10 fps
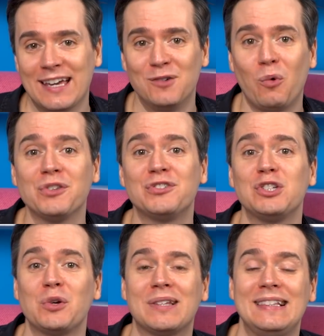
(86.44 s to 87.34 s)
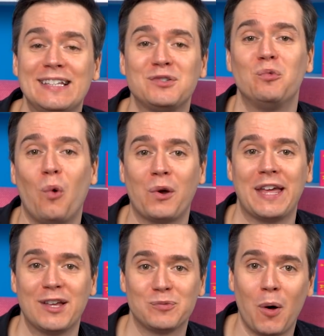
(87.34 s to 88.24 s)
and wants to do as little
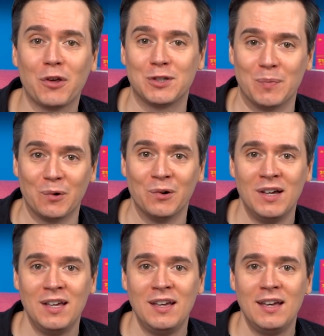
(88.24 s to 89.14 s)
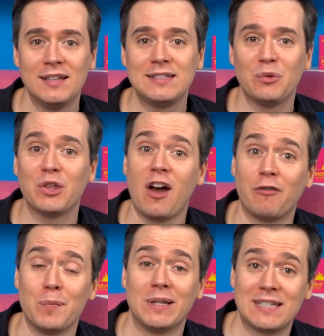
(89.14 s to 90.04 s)
walking as possible, until the
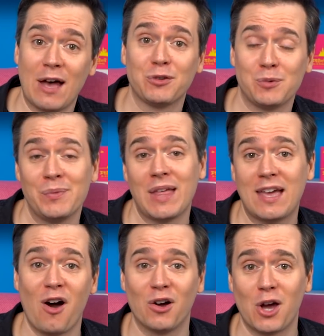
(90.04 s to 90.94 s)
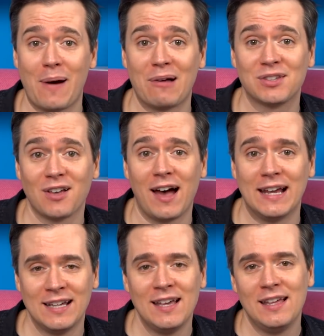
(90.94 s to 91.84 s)
government tells them they can't go
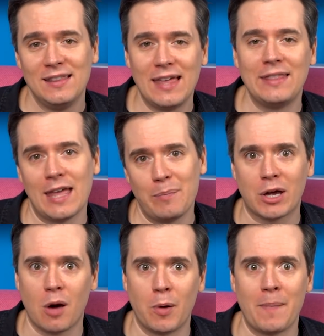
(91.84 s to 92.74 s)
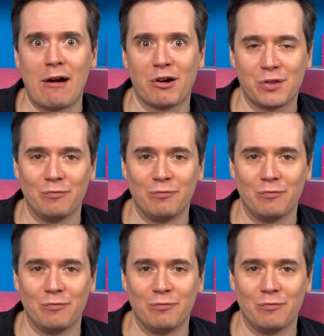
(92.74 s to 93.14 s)
outside, then they become a marathon